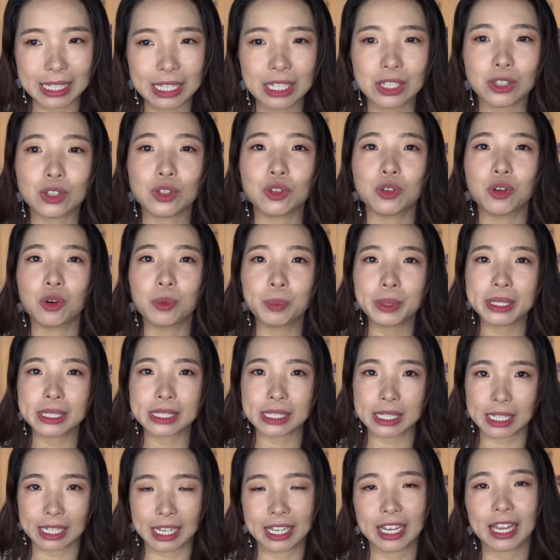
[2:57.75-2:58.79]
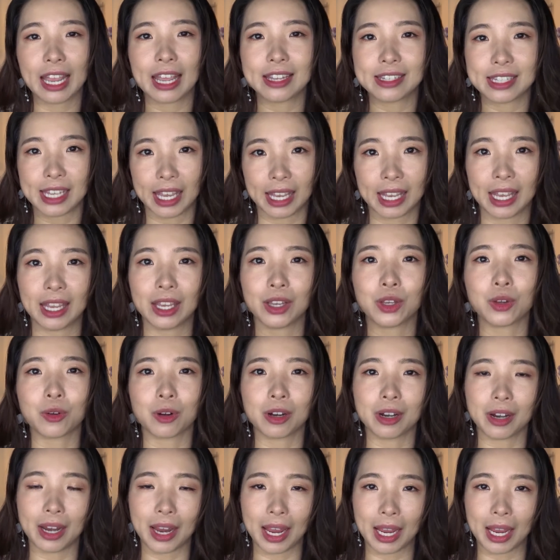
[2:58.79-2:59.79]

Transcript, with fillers: you will be sitting and taking your